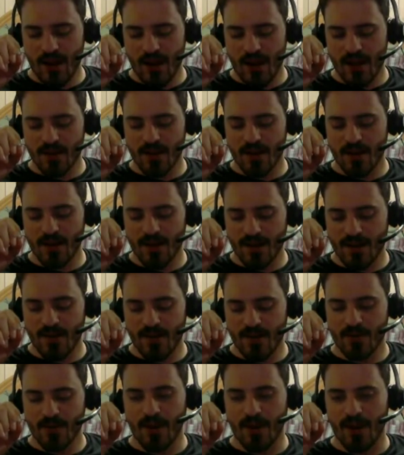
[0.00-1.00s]
I
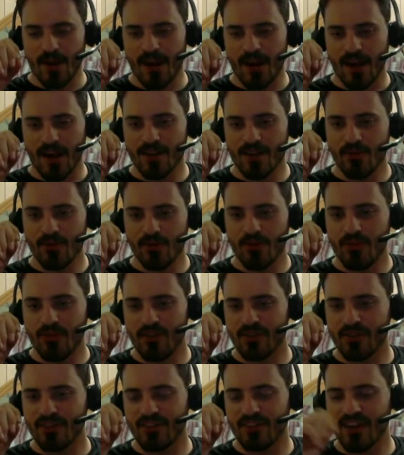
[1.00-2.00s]
don't
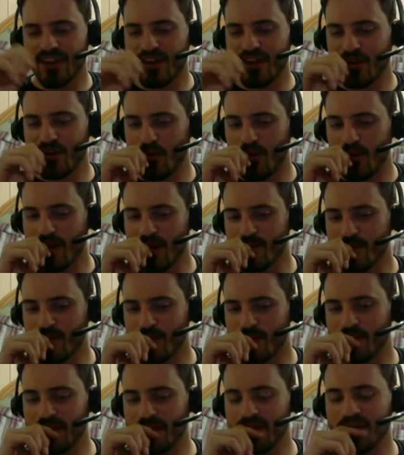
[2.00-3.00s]
think that quite
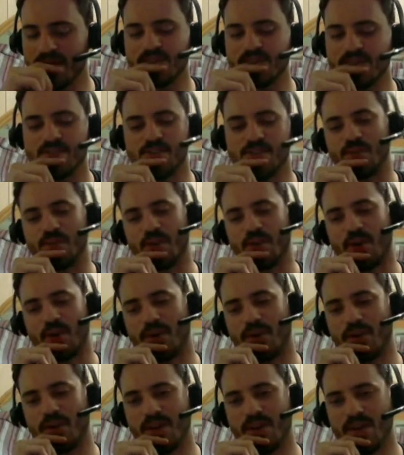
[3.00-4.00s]
would be an issue here.
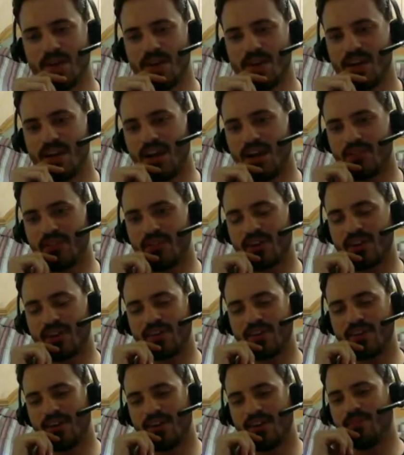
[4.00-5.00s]
I think
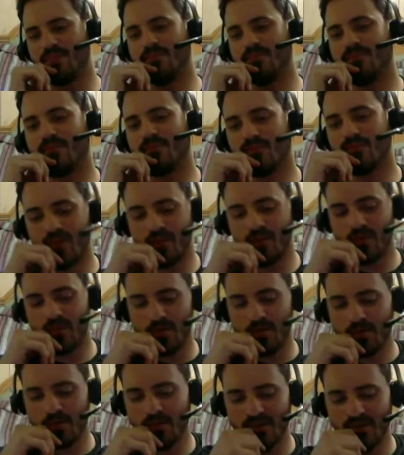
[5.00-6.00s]
what we
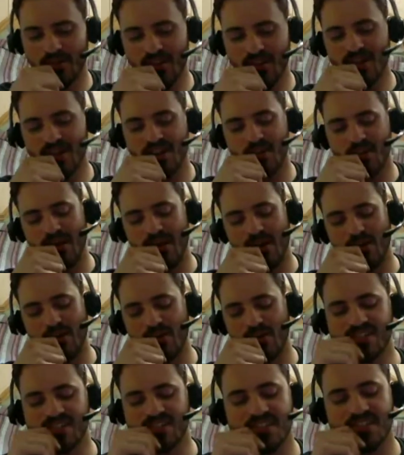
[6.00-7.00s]
would be thinking
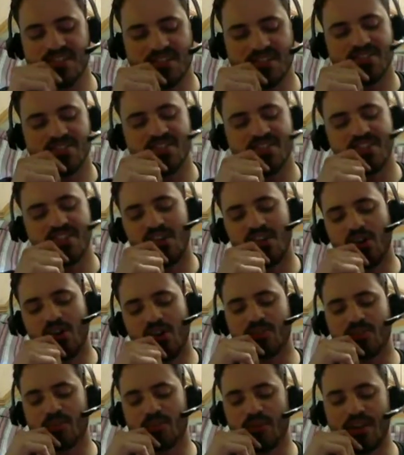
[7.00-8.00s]
about is the
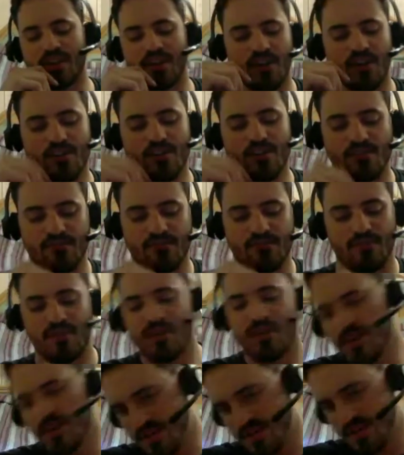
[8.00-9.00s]
altering of
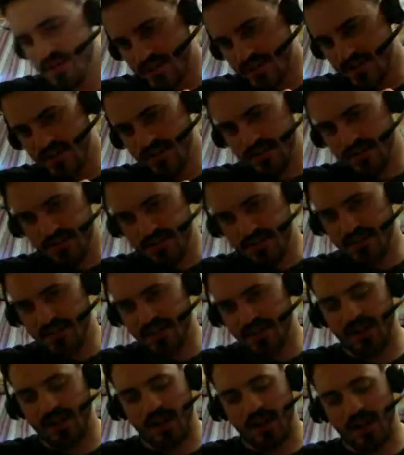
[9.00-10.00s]

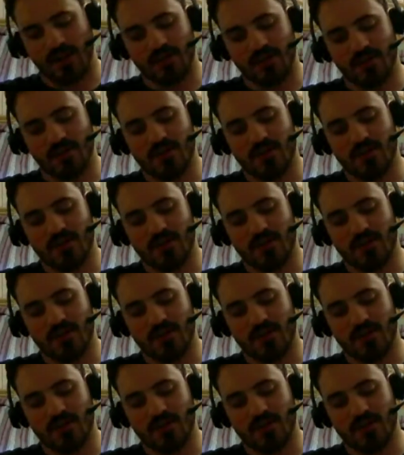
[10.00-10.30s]
DNA.